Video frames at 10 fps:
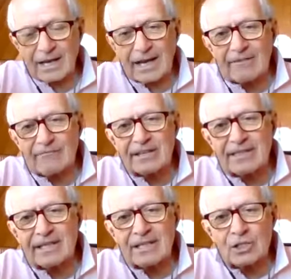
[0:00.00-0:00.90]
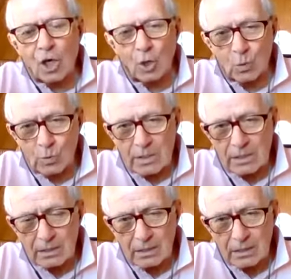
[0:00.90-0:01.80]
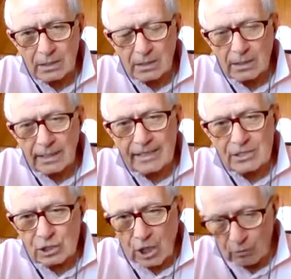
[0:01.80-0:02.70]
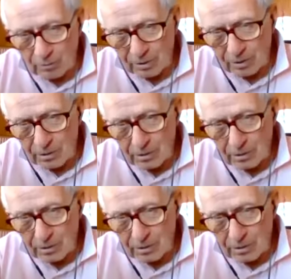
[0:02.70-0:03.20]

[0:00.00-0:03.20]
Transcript: everything known is knowable.